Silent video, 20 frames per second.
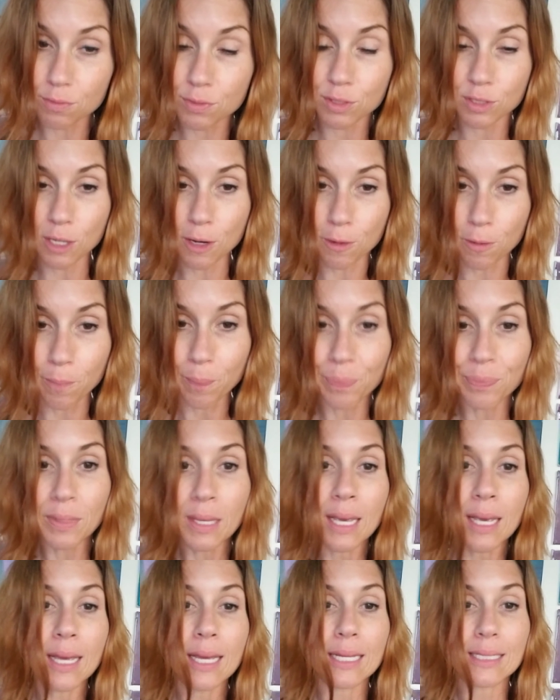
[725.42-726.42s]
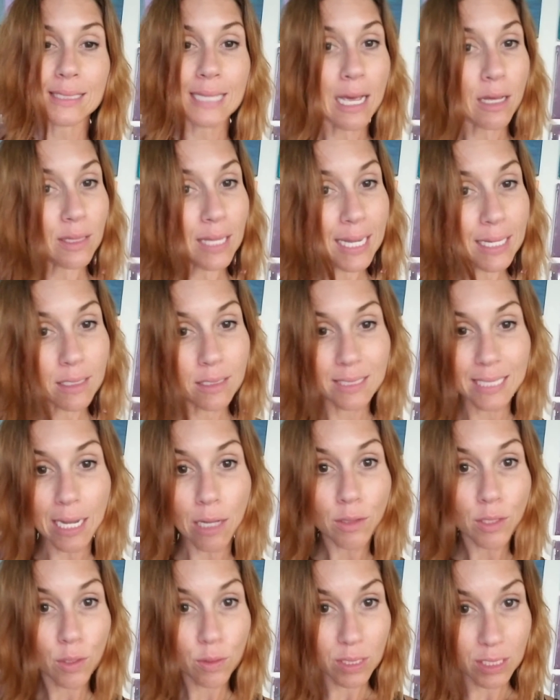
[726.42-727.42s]
So
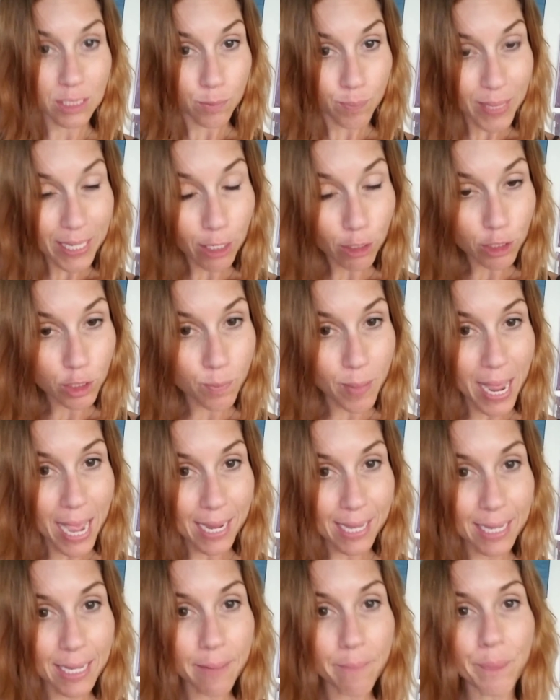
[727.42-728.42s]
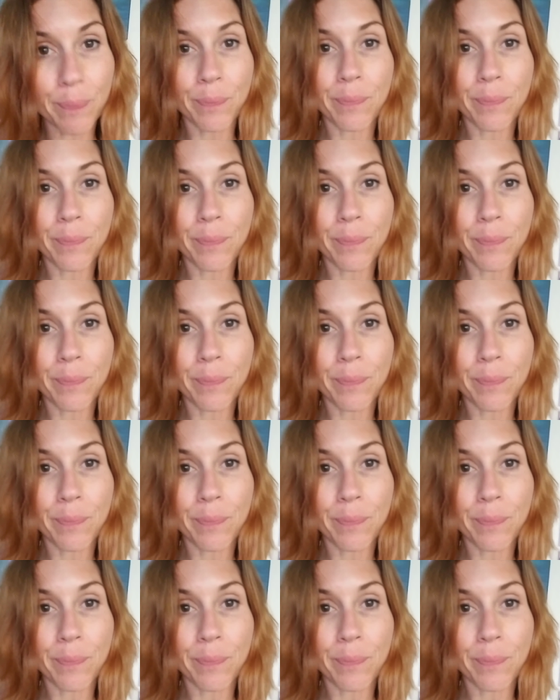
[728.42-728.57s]
download the speakers packet.